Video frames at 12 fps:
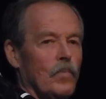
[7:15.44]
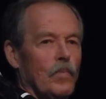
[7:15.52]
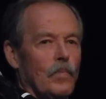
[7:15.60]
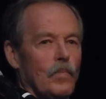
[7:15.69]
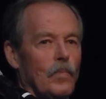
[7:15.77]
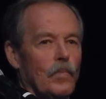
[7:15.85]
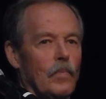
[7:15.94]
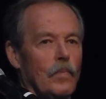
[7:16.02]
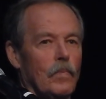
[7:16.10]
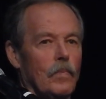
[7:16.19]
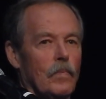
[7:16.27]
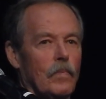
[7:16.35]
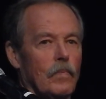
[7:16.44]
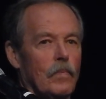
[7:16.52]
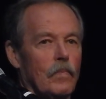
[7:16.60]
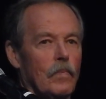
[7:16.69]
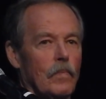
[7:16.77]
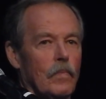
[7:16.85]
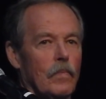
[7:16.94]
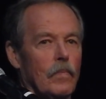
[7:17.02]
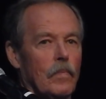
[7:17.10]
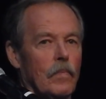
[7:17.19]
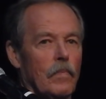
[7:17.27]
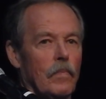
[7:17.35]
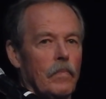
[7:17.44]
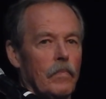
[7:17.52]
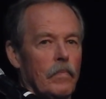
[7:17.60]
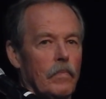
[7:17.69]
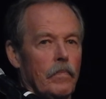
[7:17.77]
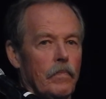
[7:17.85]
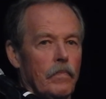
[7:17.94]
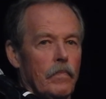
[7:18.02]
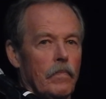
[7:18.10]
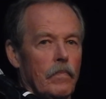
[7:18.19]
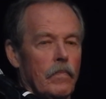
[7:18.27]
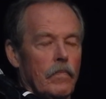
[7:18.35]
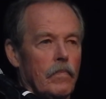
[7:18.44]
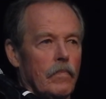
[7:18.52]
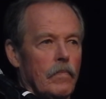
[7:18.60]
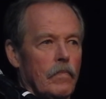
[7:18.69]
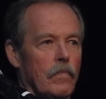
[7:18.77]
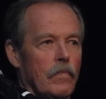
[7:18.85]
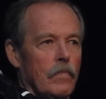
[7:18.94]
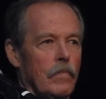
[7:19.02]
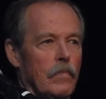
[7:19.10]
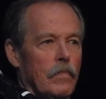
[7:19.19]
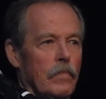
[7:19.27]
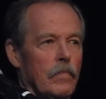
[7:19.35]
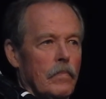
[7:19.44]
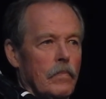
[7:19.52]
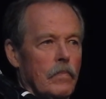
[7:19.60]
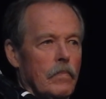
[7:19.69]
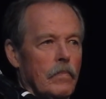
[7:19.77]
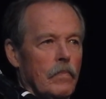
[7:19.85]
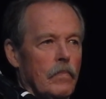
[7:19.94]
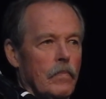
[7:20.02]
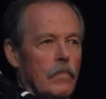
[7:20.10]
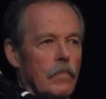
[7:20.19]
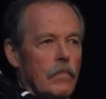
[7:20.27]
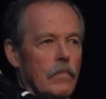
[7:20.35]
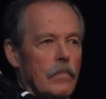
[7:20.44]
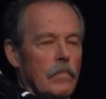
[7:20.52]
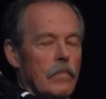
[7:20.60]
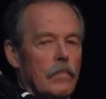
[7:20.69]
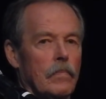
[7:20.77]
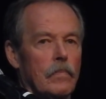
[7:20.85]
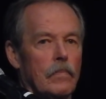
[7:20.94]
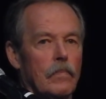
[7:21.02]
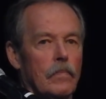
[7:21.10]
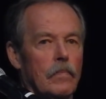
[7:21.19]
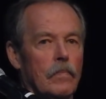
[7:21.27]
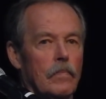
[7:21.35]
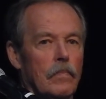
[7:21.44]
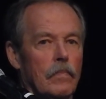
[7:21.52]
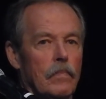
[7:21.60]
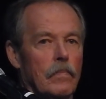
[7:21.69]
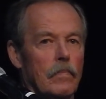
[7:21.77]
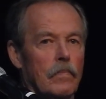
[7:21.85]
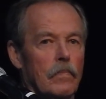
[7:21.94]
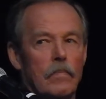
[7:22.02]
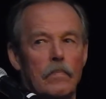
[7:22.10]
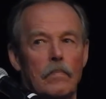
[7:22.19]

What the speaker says: [no speech]